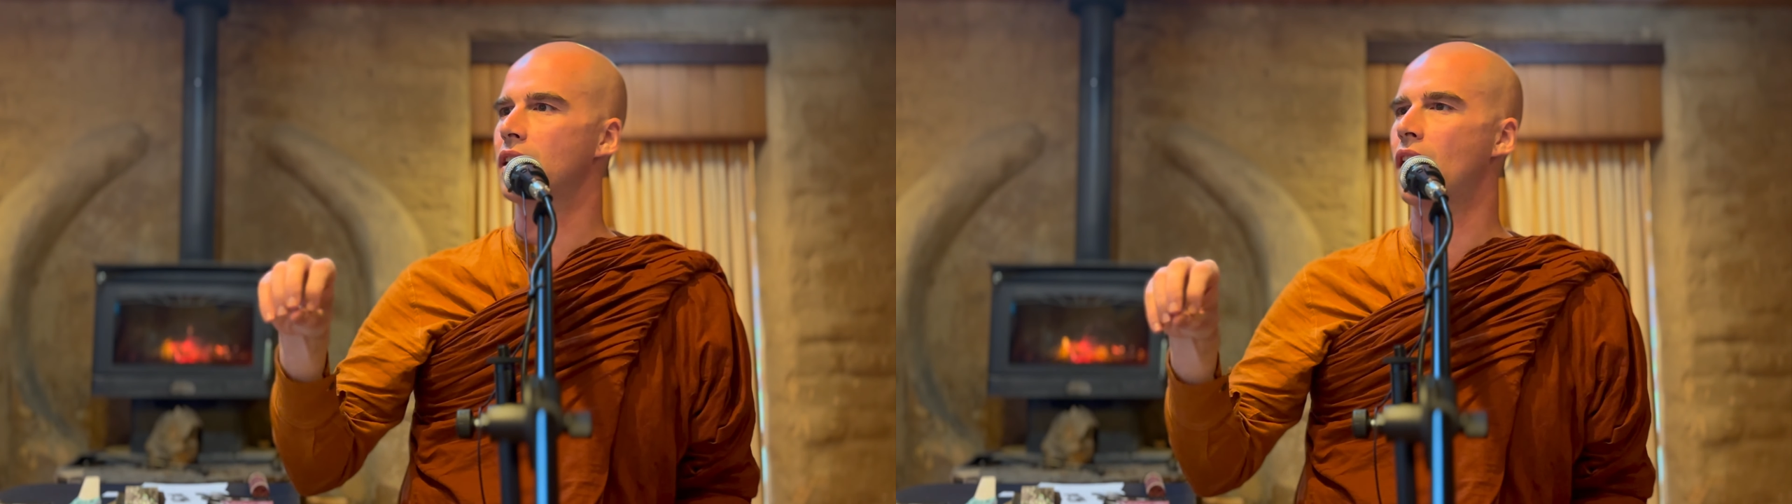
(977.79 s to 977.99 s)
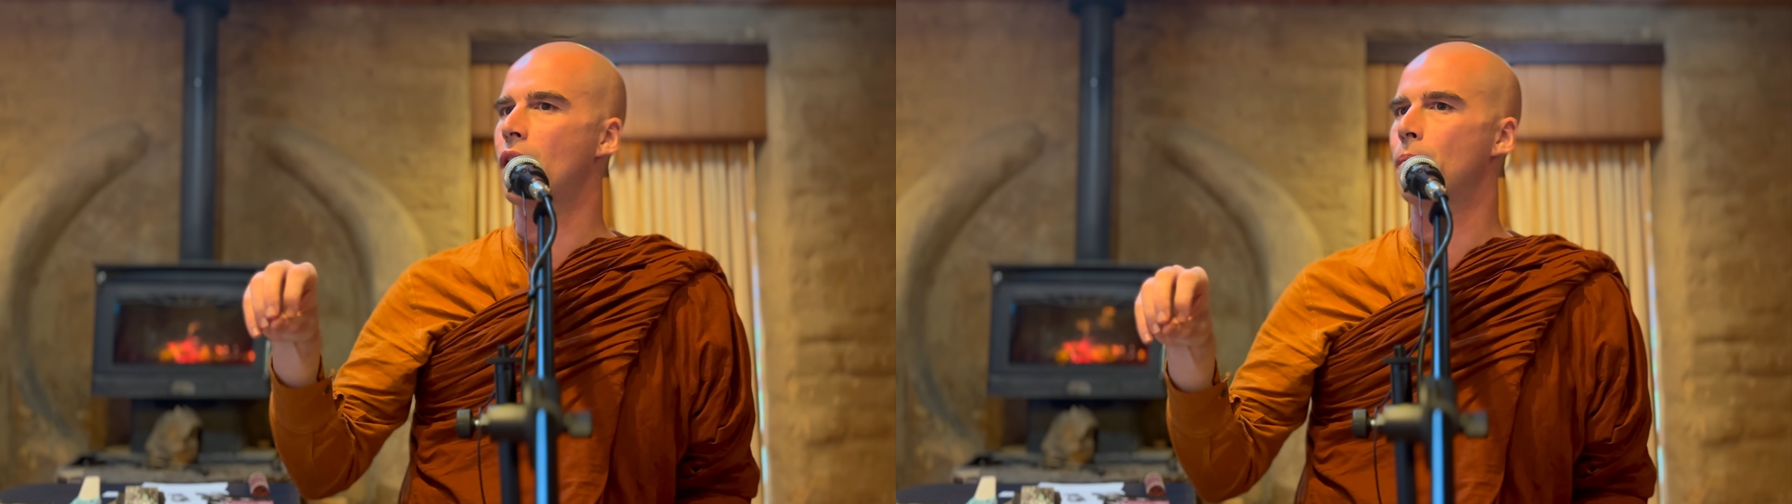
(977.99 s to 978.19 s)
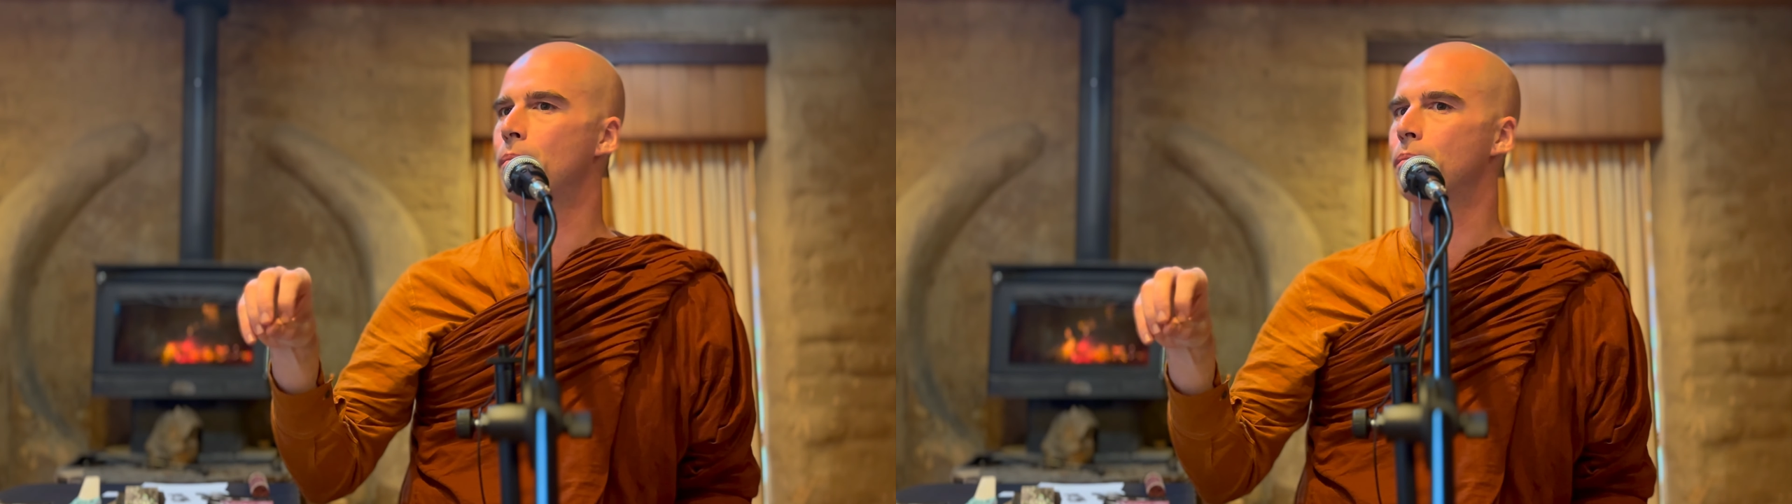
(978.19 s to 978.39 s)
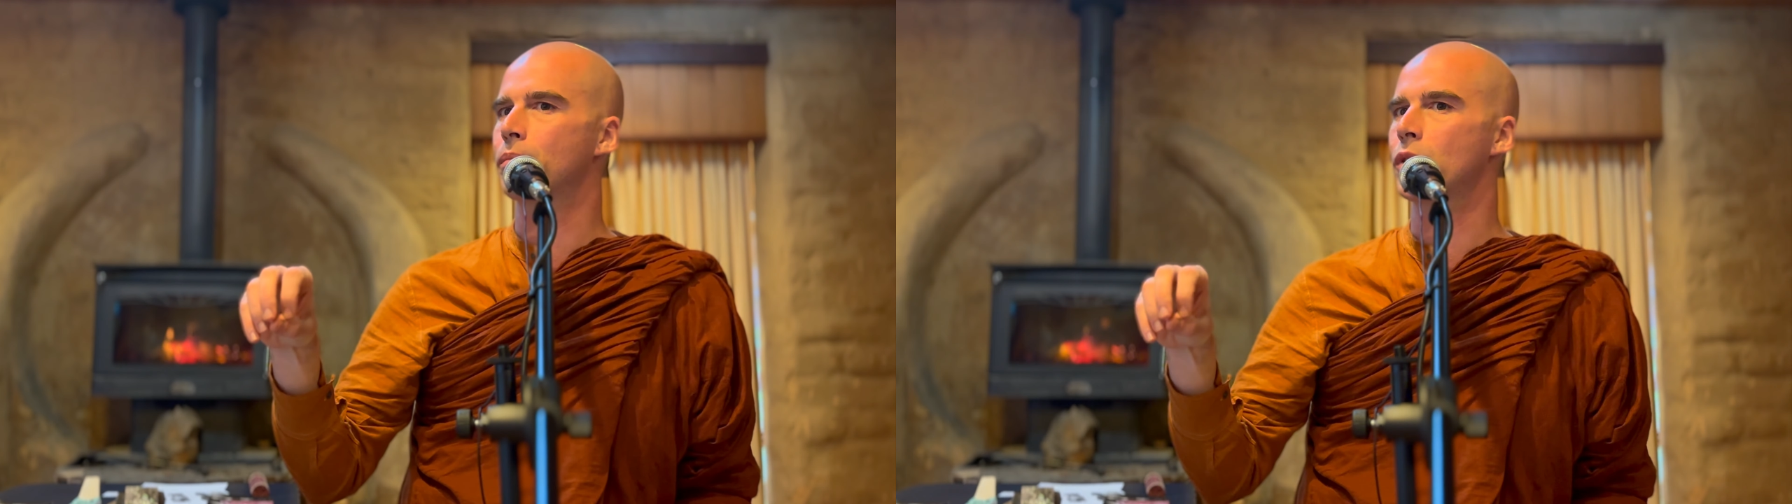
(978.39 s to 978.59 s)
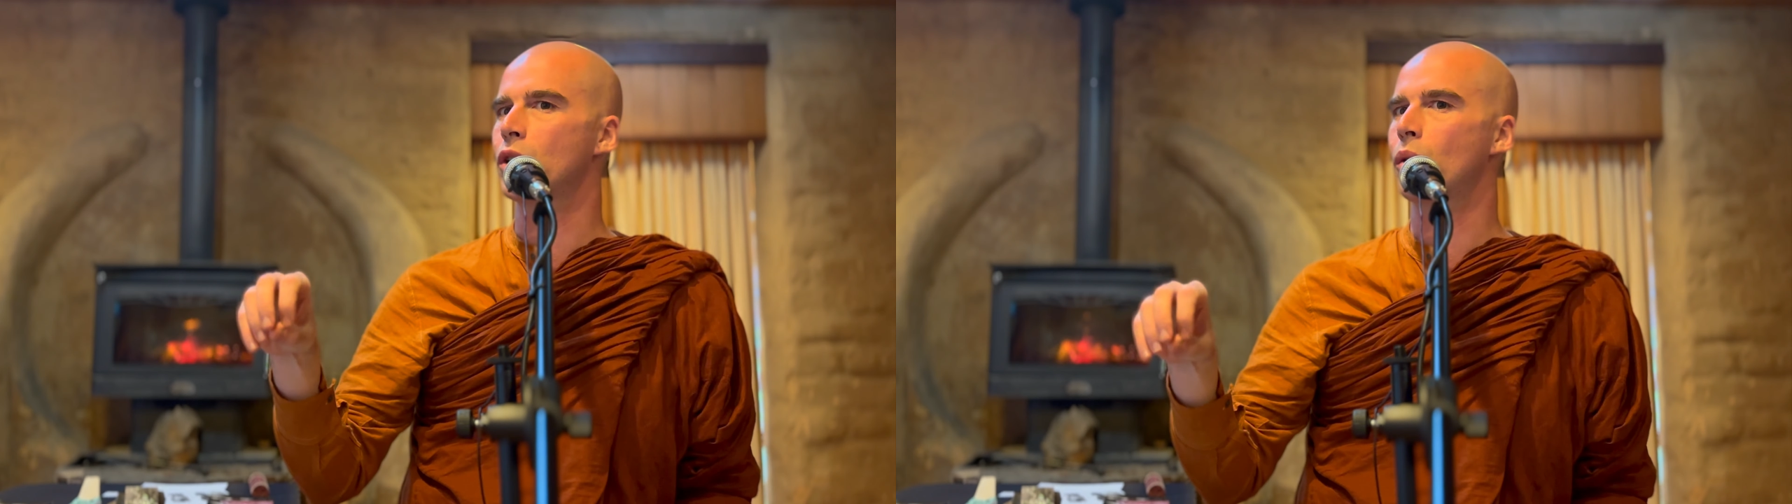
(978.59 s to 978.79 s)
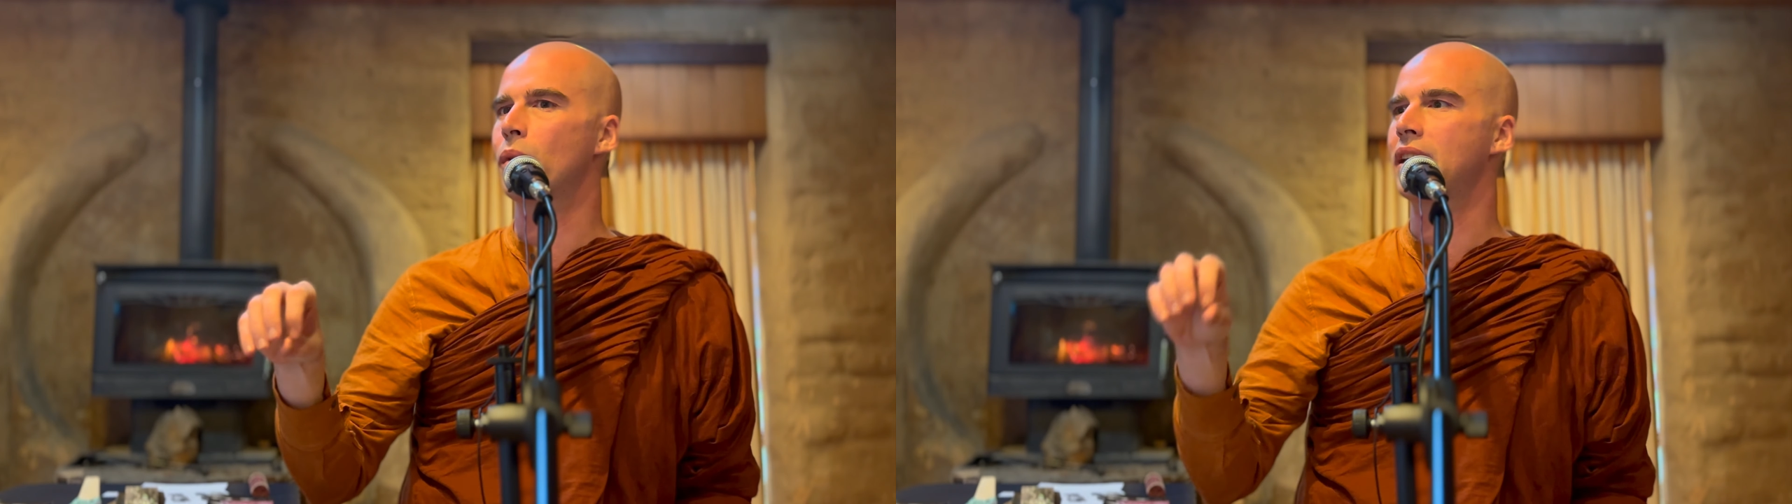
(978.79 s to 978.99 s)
um, you know, when